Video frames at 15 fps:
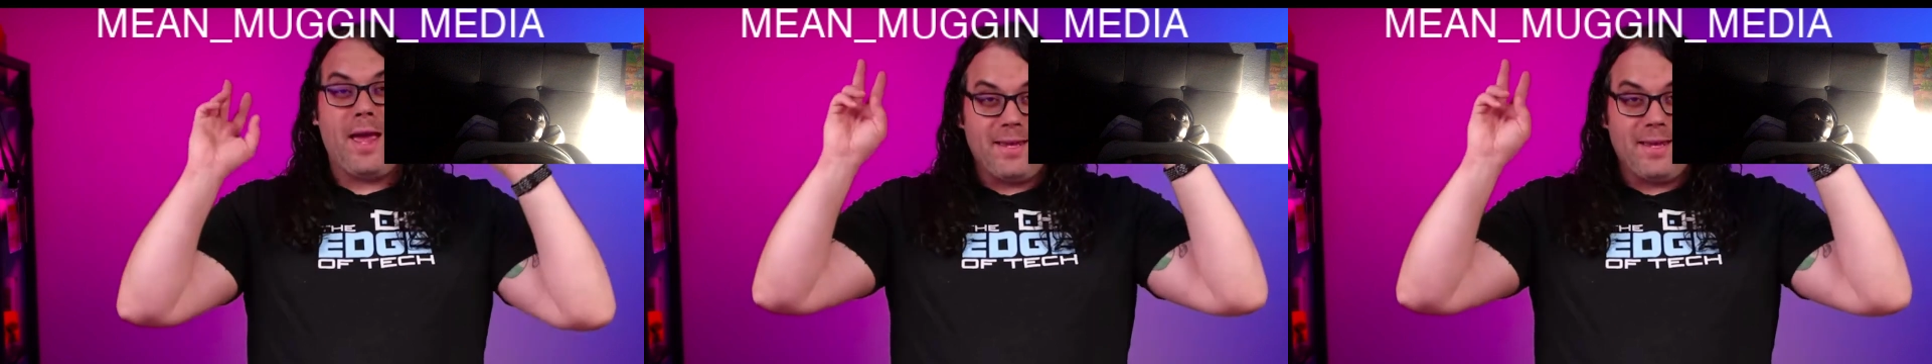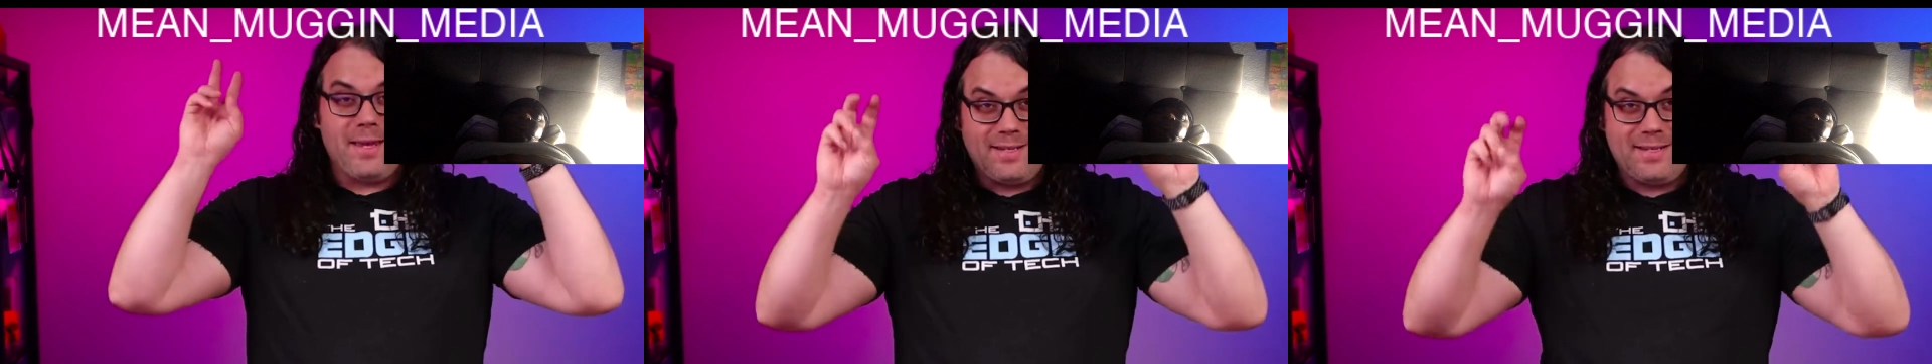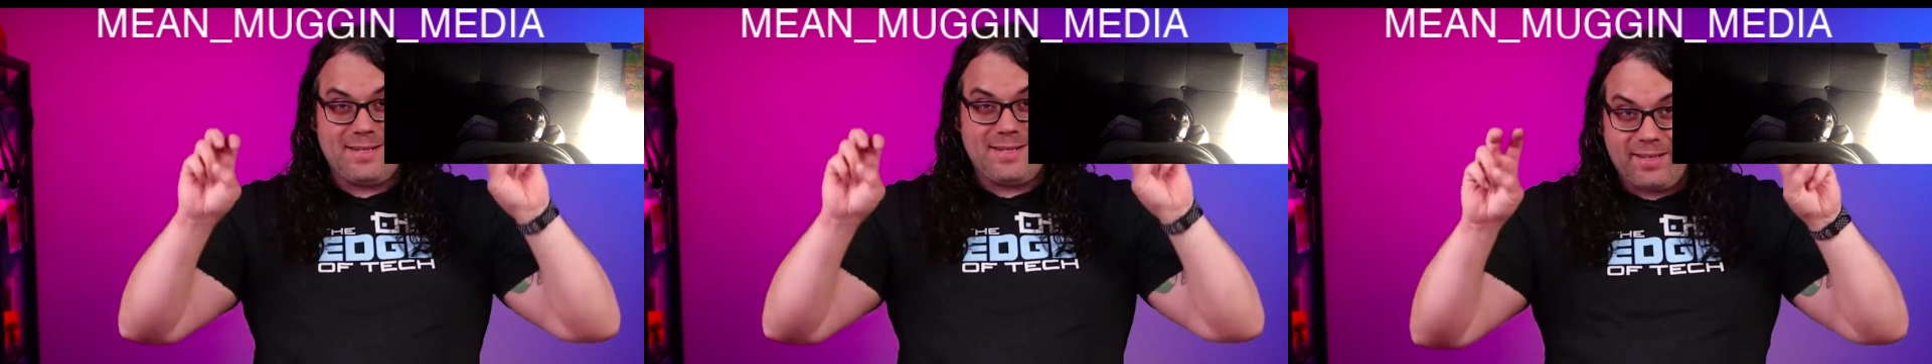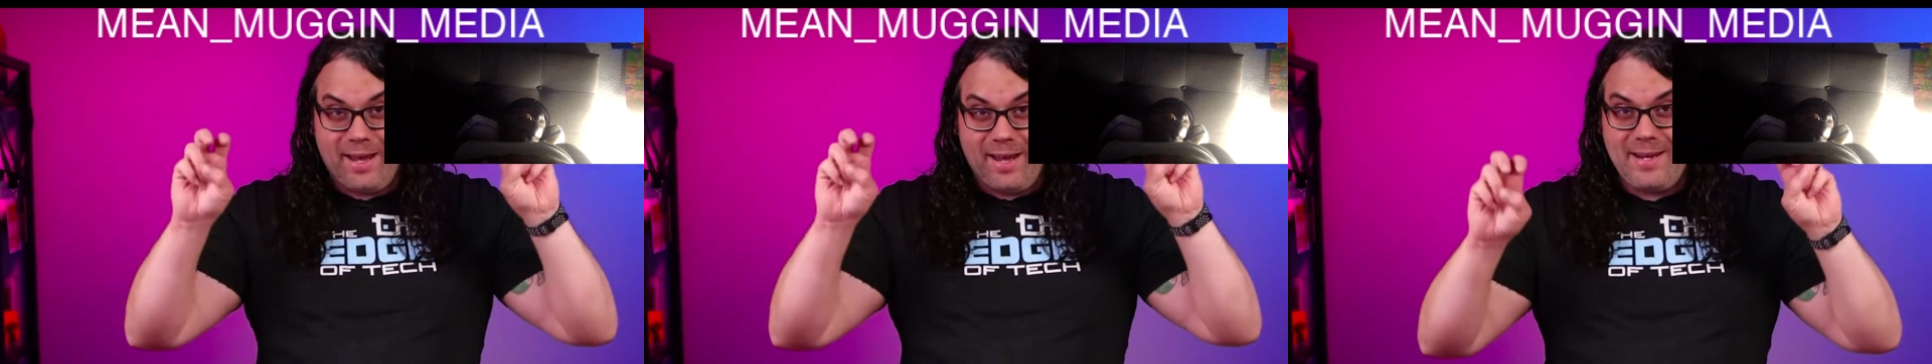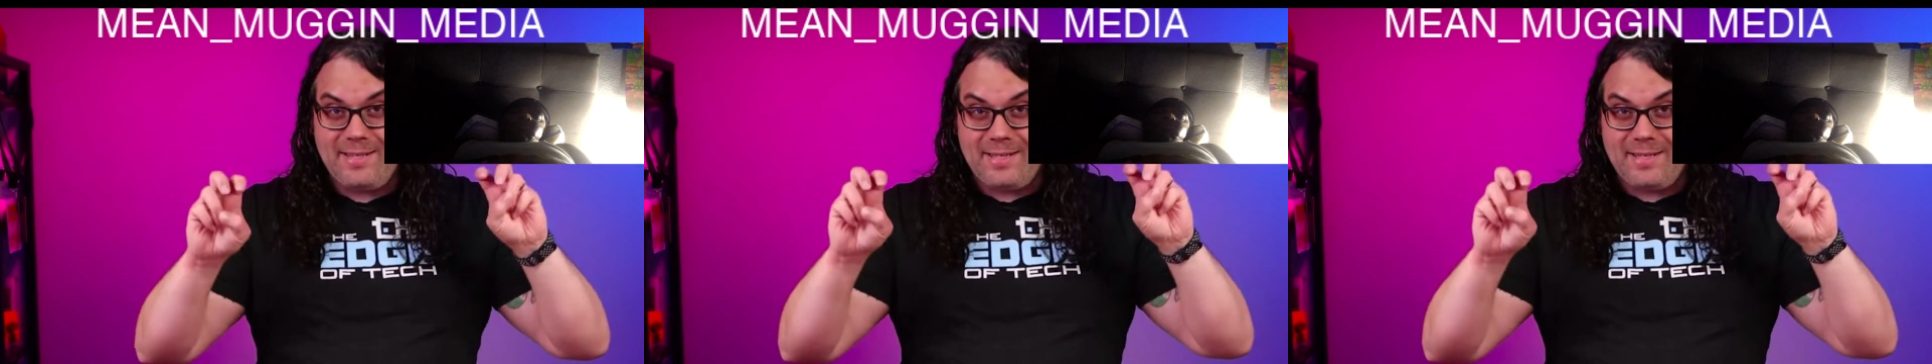as
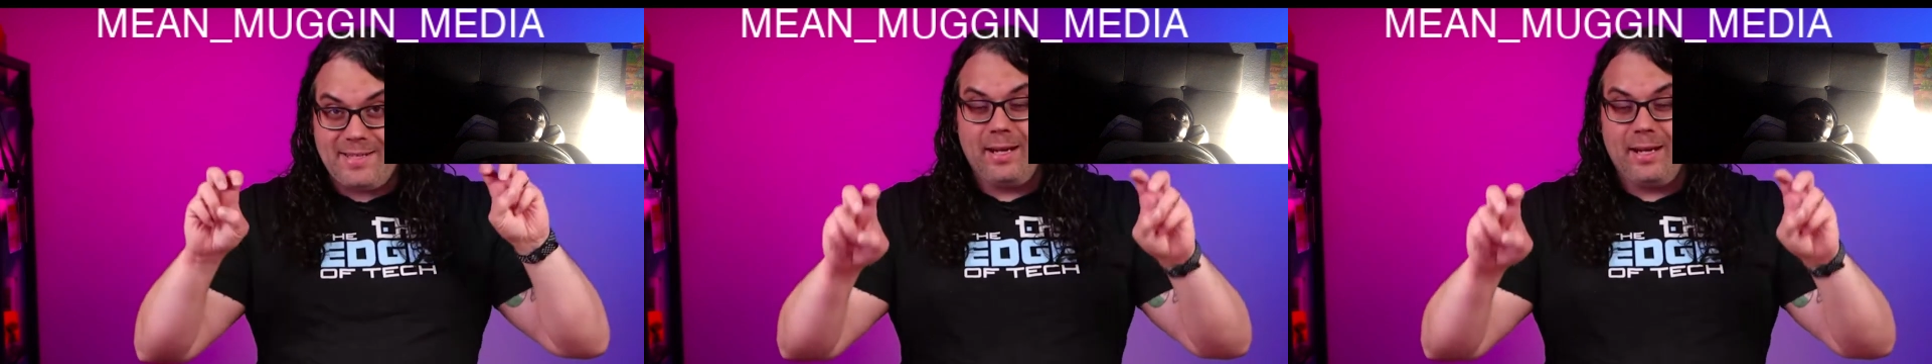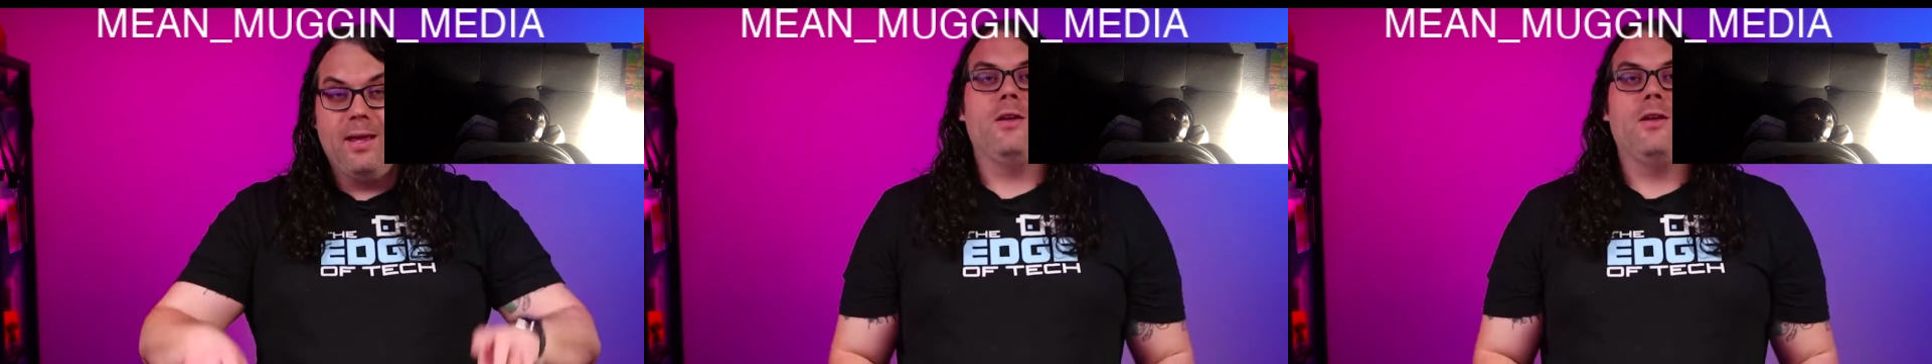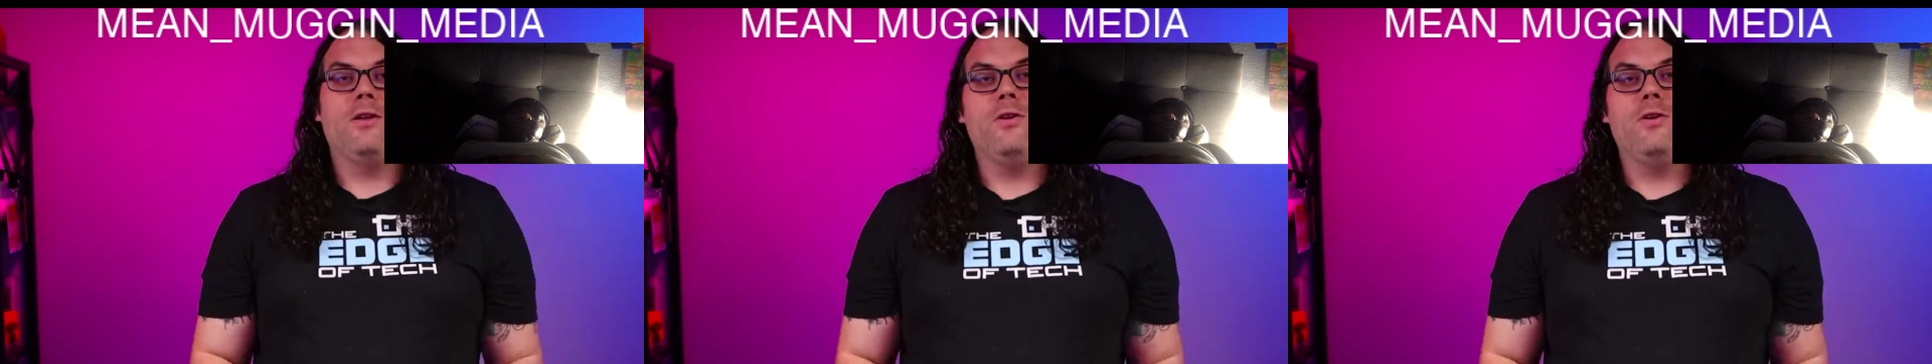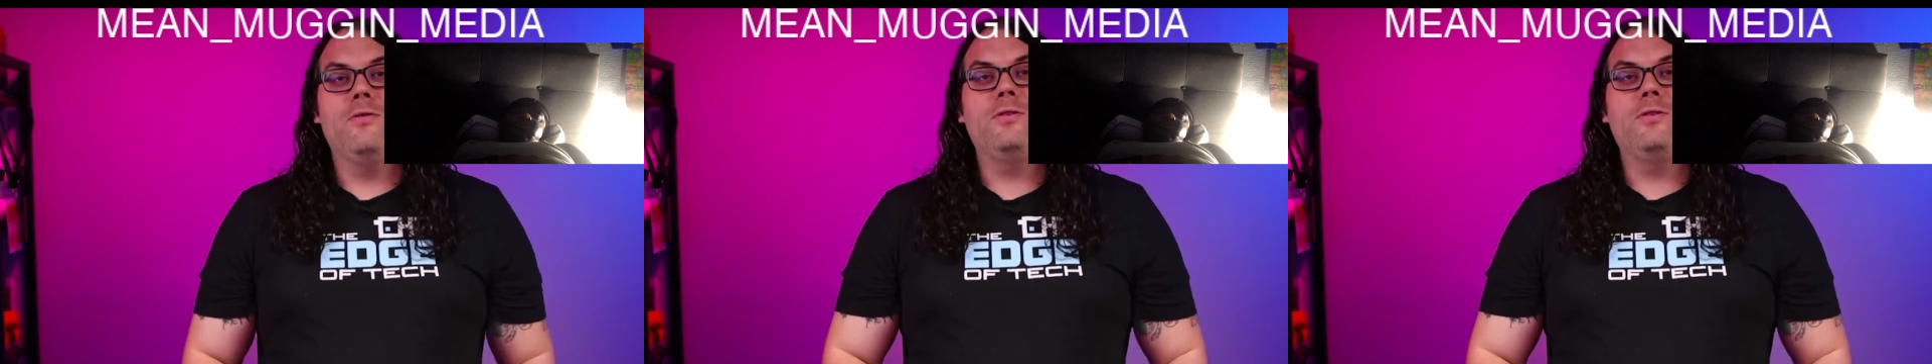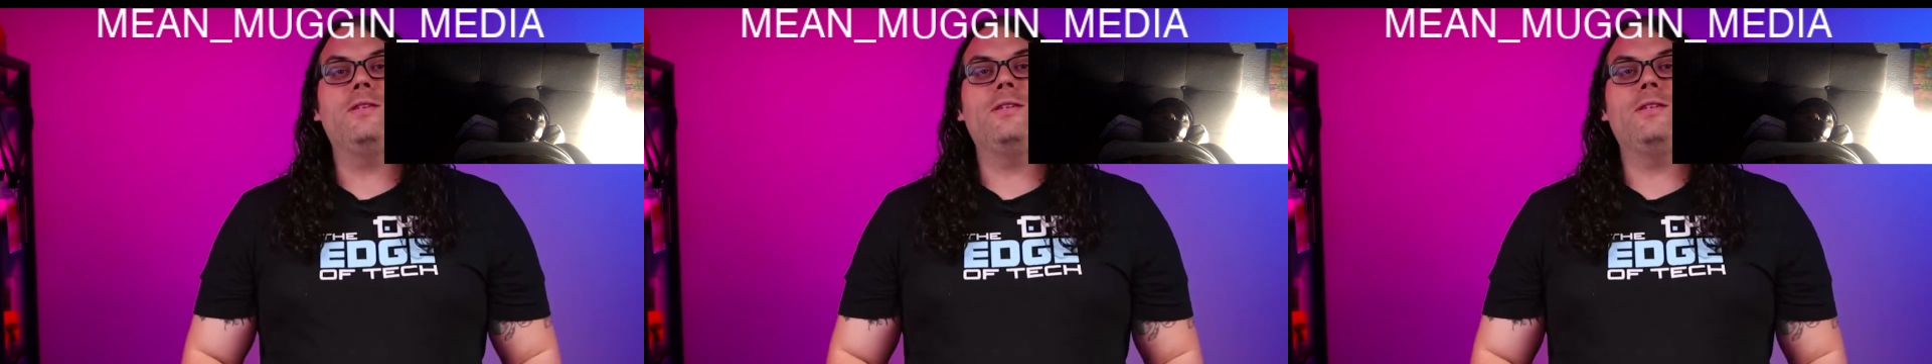slicing,
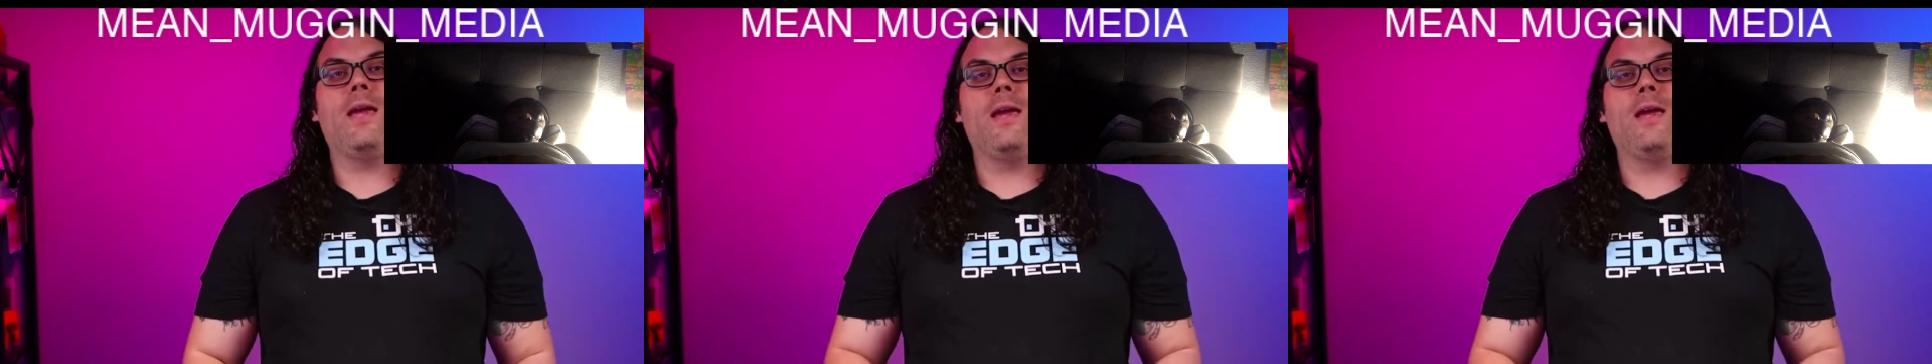uses